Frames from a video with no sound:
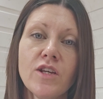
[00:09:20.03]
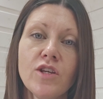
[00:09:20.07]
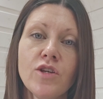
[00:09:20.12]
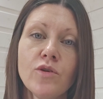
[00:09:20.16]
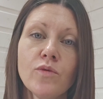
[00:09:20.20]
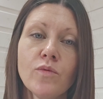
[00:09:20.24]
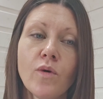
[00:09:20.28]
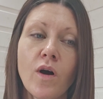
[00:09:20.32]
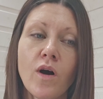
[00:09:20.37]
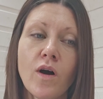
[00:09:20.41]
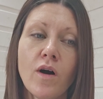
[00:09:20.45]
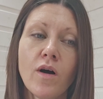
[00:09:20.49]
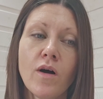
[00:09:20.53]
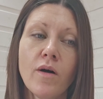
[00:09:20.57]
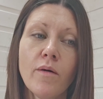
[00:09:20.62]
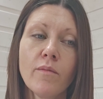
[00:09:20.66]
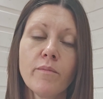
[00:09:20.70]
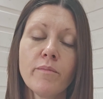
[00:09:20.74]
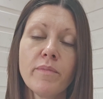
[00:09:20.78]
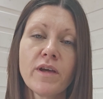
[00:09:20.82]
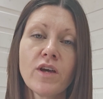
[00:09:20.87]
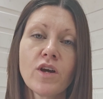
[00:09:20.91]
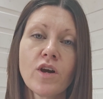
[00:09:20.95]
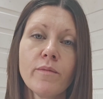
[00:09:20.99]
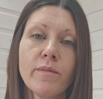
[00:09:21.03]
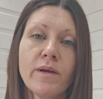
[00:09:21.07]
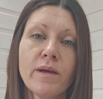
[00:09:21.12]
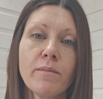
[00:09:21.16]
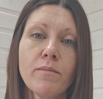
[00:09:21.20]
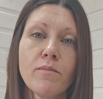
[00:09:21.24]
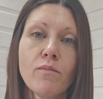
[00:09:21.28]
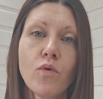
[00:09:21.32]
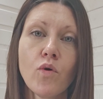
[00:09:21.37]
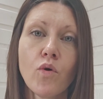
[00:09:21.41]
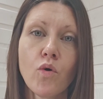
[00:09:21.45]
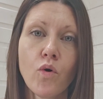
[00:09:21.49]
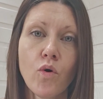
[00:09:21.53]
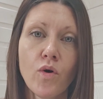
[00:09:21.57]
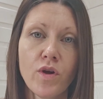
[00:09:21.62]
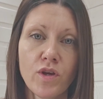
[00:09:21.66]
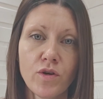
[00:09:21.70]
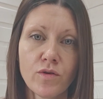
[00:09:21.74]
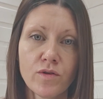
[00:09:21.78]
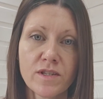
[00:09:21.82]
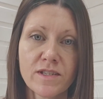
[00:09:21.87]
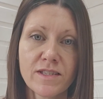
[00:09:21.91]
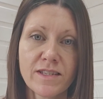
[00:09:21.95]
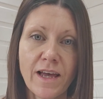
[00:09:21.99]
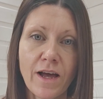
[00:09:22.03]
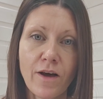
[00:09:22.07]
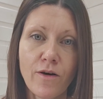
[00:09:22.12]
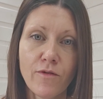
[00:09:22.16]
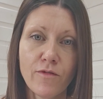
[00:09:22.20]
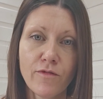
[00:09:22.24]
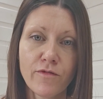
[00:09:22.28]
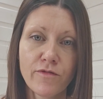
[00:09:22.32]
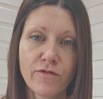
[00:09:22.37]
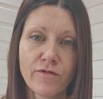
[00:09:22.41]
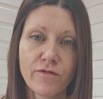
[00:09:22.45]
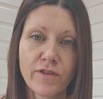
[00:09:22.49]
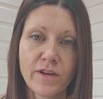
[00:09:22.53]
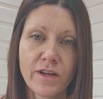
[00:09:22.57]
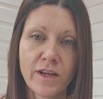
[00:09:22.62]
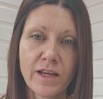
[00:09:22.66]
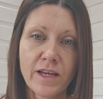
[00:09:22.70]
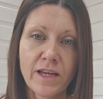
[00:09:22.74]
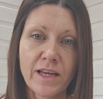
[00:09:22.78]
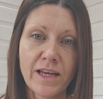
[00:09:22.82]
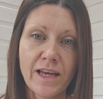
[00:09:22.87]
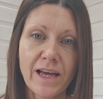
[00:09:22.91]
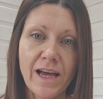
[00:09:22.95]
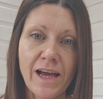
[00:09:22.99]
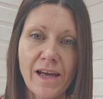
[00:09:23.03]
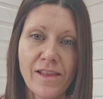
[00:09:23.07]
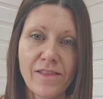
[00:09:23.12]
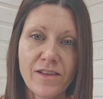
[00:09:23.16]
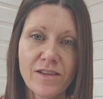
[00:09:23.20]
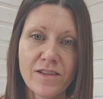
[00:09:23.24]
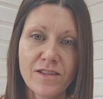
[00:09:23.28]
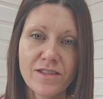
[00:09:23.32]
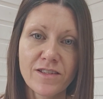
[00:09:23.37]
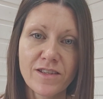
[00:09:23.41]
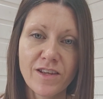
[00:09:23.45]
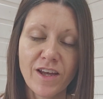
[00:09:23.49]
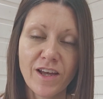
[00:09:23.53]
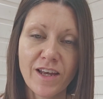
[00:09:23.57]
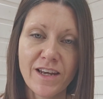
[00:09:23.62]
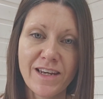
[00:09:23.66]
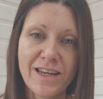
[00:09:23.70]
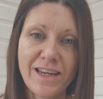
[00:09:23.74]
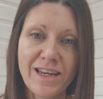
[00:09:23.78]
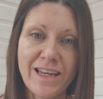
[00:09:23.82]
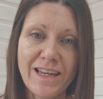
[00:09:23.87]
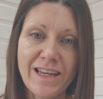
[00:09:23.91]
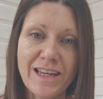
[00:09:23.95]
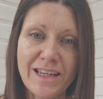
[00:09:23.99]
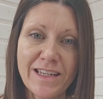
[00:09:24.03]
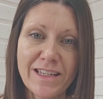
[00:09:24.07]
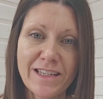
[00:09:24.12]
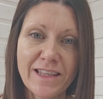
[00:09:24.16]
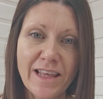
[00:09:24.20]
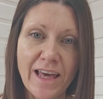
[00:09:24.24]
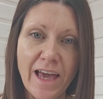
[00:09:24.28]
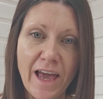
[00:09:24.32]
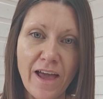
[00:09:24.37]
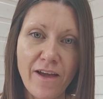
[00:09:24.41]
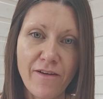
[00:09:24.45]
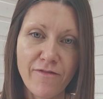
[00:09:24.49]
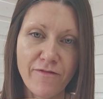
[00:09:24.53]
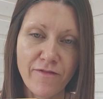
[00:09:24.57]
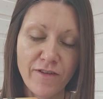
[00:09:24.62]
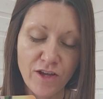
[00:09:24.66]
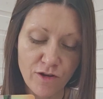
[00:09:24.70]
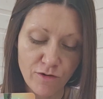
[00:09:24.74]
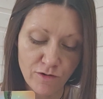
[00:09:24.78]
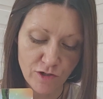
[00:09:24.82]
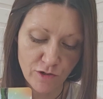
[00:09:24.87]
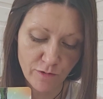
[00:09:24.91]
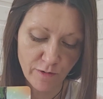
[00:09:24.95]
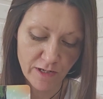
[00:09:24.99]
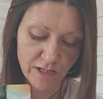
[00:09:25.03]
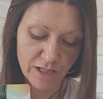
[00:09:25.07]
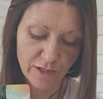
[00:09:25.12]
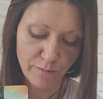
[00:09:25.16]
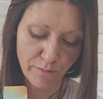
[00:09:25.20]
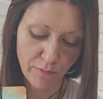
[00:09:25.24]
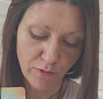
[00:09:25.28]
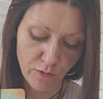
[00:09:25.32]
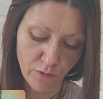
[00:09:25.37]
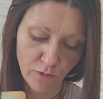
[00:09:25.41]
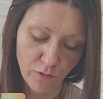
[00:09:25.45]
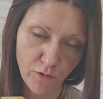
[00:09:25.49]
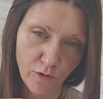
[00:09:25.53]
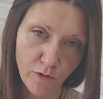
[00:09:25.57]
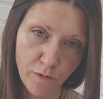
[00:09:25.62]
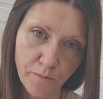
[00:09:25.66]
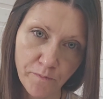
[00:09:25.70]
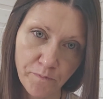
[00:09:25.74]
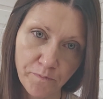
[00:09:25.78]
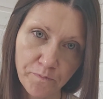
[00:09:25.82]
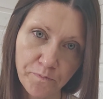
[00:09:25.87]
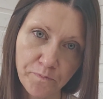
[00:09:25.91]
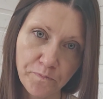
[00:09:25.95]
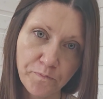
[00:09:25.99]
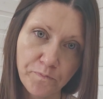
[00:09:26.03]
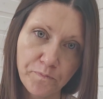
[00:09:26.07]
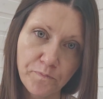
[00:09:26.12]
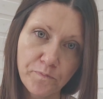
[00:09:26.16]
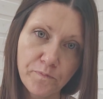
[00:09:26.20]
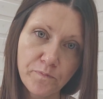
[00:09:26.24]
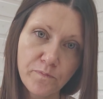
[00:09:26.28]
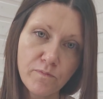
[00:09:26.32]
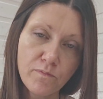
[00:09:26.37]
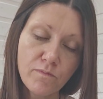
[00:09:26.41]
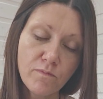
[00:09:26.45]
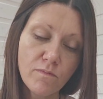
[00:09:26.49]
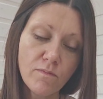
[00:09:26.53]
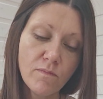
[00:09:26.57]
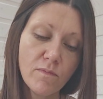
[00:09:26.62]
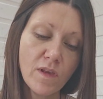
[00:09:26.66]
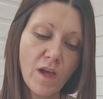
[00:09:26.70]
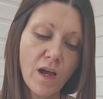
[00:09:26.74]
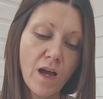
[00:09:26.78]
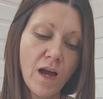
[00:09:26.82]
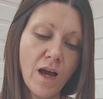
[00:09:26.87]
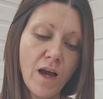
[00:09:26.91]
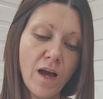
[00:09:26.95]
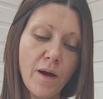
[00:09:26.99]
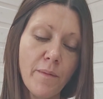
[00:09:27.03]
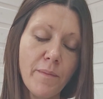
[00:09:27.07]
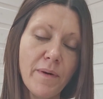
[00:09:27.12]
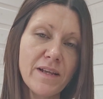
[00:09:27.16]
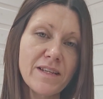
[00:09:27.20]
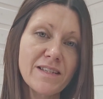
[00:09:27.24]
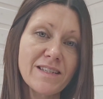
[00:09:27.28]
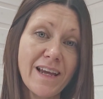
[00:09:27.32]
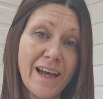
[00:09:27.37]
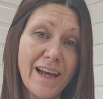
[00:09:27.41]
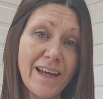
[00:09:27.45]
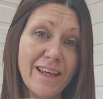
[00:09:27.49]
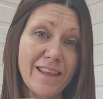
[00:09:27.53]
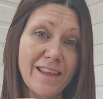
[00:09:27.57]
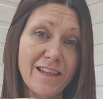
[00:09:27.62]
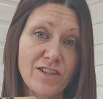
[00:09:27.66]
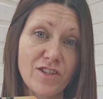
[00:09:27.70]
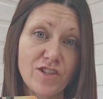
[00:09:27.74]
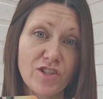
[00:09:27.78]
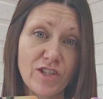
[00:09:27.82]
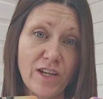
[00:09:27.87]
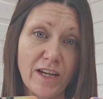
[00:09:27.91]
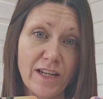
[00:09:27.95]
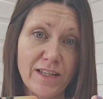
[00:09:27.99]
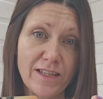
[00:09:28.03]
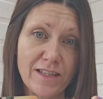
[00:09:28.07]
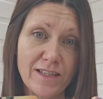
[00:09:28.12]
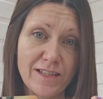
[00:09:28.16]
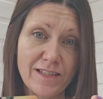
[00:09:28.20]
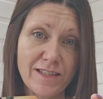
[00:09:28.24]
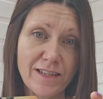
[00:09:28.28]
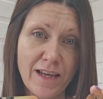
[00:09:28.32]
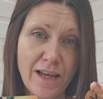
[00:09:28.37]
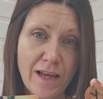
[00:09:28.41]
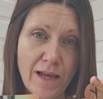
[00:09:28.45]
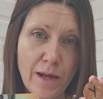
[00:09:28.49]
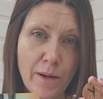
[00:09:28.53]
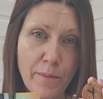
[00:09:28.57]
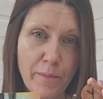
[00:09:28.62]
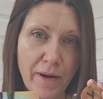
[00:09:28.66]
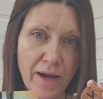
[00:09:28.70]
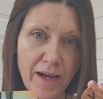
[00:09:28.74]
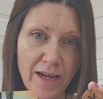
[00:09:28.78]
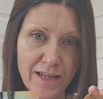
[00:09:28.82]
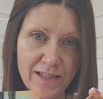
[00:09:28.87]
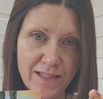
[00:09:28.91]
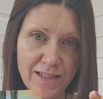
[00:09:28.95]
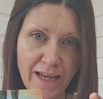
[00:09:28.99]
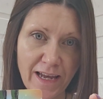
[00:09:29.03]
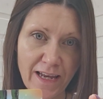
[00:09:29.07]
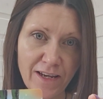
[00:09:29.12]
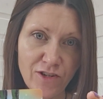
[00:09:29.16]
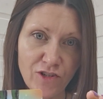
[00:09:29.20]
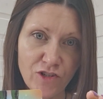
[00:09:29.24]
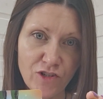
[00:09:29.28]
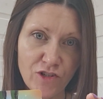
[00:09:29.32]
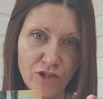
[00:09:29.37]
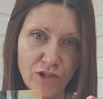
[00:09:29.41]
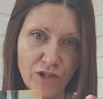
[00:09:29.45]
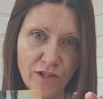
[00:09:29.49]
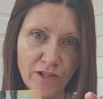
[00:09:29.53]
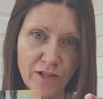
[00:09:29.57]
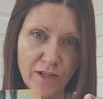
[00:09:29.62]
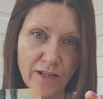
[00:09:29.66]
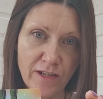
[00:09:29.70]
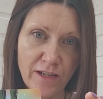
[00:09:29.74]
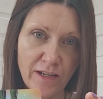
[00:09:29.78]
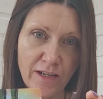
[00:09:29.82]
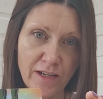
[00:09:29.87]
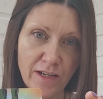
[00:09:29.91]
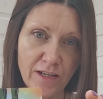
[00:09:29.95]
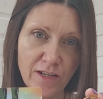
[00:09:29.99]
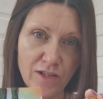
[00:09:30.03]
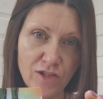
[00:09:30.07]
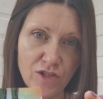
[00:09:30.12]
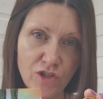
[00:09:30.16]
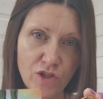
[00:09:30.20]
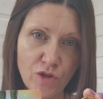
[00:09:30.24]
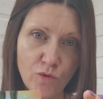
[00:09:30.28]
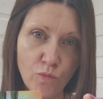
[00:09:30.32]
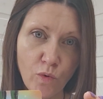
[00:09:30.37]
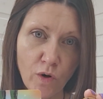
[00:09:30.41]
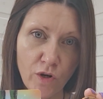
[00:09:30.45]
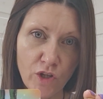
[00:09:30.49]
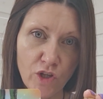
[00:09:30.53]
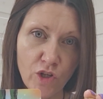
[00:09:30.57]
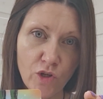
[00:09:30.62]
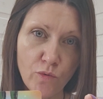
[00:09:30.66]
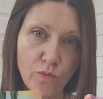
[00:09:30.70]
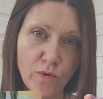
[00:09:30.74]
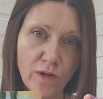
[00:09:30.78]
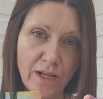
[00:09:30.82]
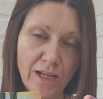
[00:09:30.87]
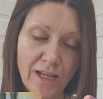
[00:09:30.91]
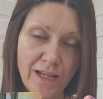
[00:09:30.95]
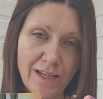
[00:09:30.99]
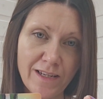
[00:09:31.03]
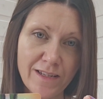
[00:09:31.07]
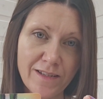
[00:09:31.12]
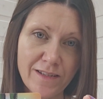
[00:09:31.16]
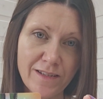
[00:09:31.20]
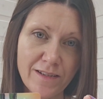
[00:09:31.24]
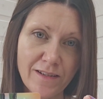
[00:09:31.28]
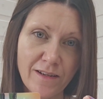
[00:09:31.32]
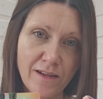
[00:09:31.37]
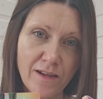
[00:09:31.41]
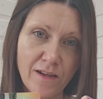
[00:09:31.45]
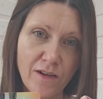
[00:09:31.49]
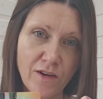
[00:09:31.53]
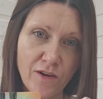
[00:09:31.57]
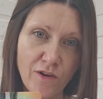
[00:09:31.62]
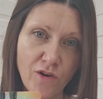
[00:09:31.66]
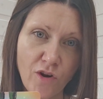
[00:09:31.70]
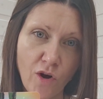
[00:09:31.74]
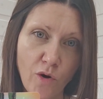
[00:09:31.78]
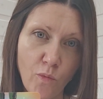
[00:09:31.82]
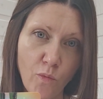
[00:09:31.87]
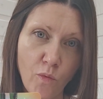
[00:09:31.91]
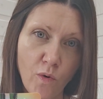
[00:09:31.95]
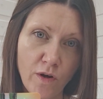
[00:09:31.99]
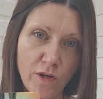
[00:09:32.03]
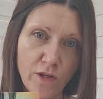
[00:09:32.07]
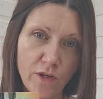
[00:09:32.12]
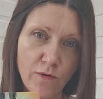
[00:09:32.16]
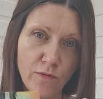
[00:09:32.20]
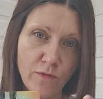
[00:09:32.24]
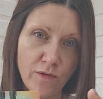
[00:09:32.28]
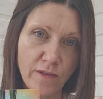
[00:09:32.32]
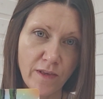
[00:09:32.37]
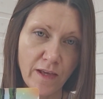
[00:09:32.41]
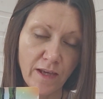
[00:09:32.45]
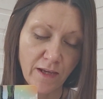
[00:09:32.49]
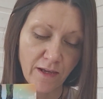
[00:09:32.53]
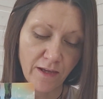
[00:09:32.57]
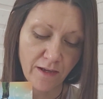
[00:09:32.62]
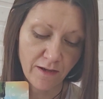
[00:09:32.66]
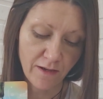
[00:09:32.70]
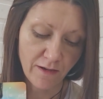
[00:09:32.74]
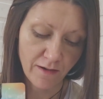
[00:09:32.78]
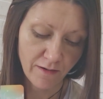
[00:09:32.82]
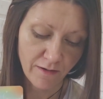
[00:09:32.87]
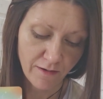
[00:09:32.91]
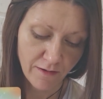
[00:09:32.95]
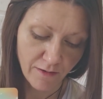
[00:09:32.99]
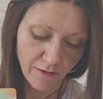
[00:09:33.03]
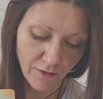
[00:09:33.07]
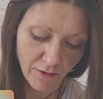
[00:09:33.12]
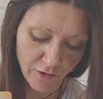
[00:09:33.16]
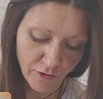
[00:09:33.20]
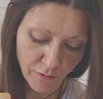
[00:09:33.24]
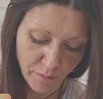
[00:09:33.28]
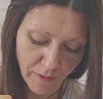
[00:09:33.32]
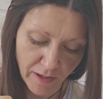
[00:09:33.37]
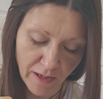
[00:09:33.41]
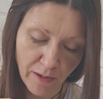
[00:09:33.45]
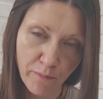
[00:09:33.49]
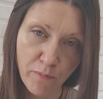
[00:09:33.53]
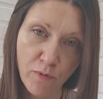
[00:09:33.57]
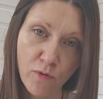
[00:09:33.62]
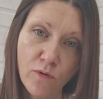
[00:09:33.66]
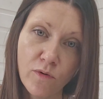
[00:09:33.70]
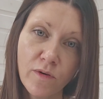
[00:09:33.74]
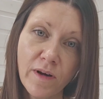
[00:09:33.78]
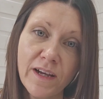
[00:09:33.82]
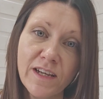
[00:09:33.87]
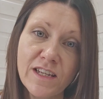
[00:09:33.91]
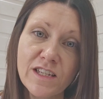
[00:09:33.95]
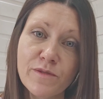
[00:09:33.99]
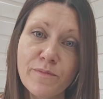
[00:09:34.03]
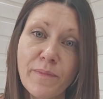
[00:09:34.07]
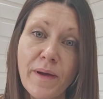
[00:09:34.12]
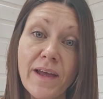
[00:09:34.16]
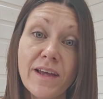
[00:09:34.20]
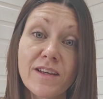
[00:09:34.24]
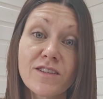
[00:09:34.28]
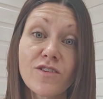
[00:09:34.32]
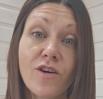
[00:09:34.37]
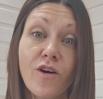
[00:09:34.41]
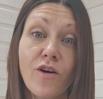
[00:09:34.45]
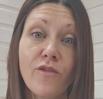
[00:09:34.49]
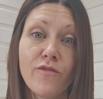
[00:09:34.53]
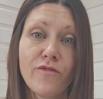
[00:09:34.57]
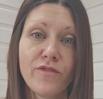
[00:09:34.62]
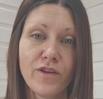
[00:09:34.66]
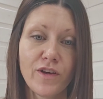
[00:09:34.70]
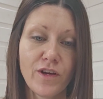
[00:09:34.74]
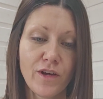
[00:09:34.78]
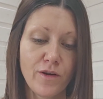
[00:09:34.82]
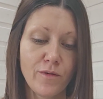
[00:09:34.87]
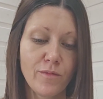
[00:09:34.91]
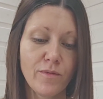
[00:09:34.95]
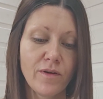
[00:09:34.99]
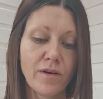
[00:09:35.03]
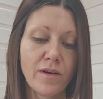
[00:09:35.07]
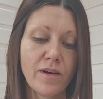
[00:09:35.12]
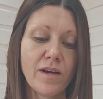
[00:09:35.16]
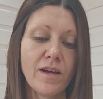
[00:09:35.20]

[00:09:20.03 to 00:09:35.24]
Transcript: You are becoming more yourself, and there's a need there for you to explore and take this chance. Pay attention to what you need, not what you think other people expect of you.